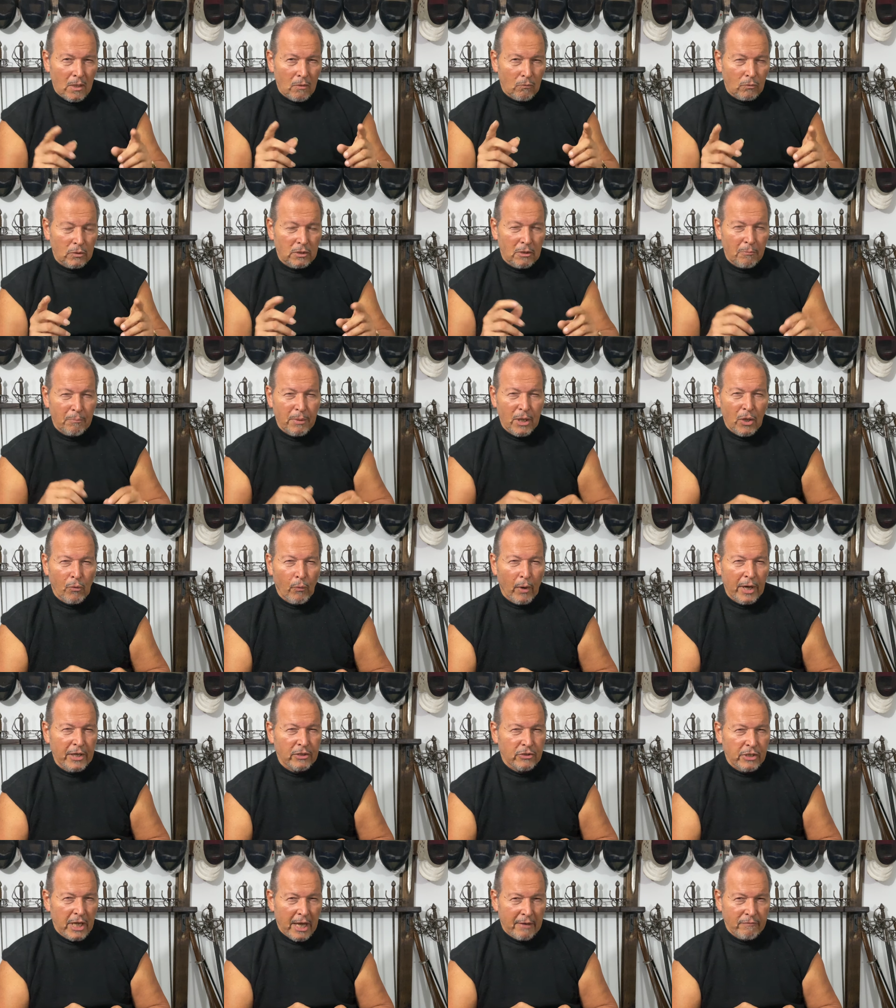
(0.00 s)
Wouldn't it be
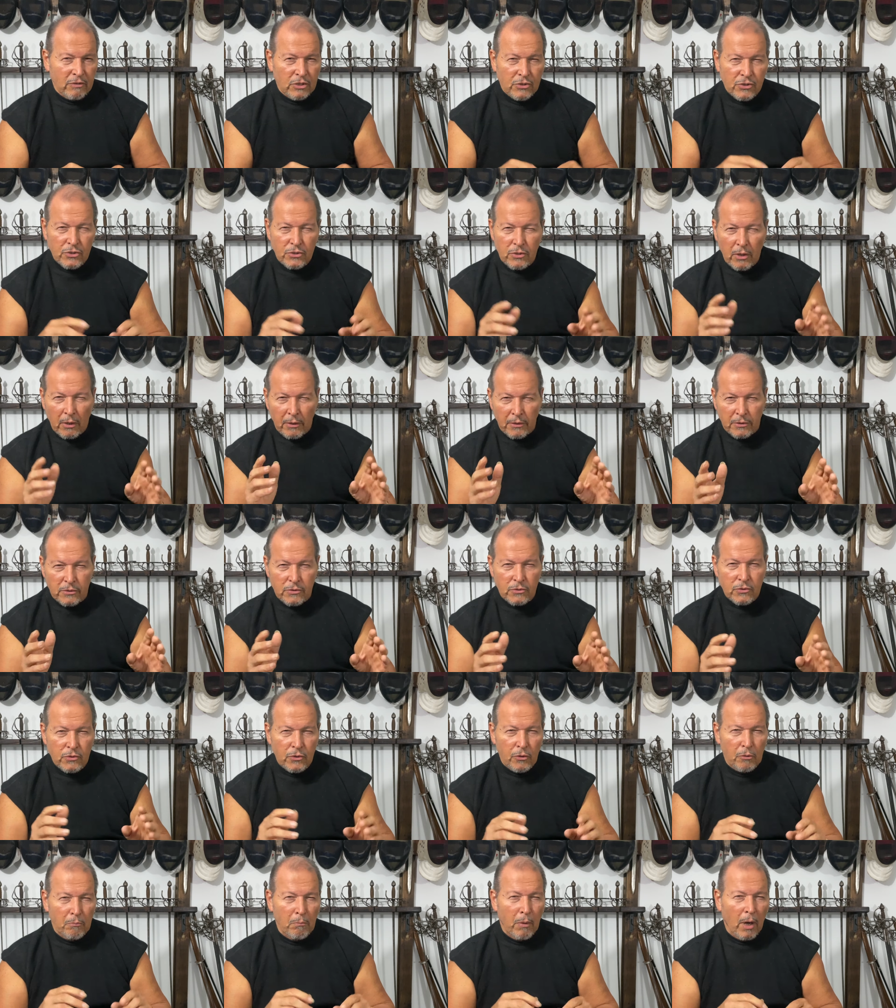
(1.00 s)
great to have a star to
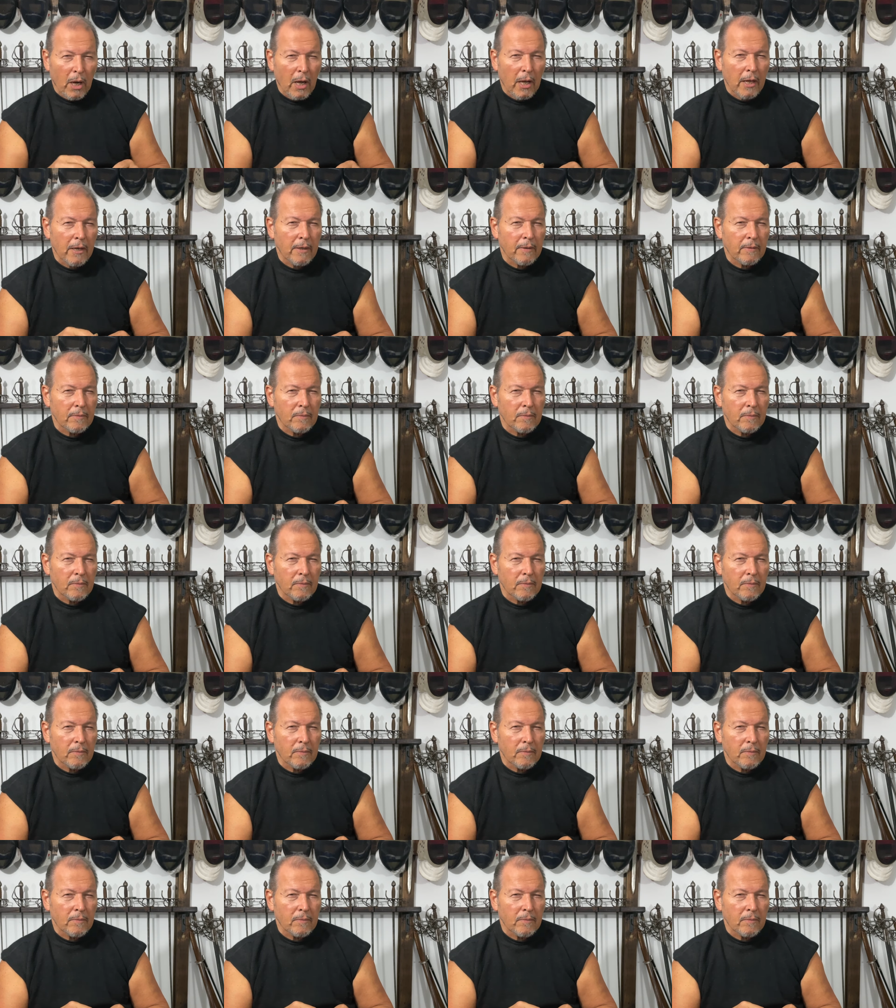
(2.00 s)
steer by?